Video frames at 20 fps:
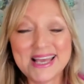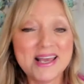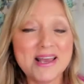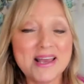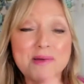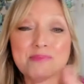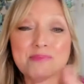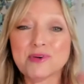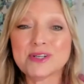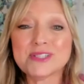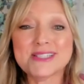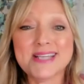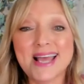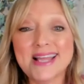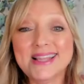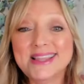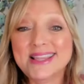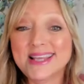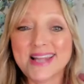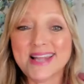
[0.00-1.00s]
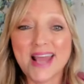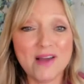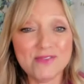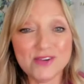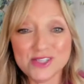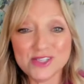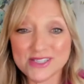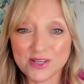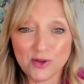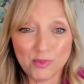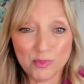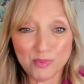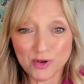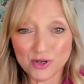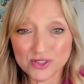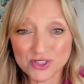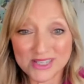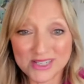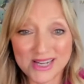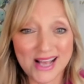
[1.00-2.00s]
pretend that every single
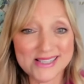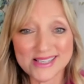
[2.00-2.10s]
person has a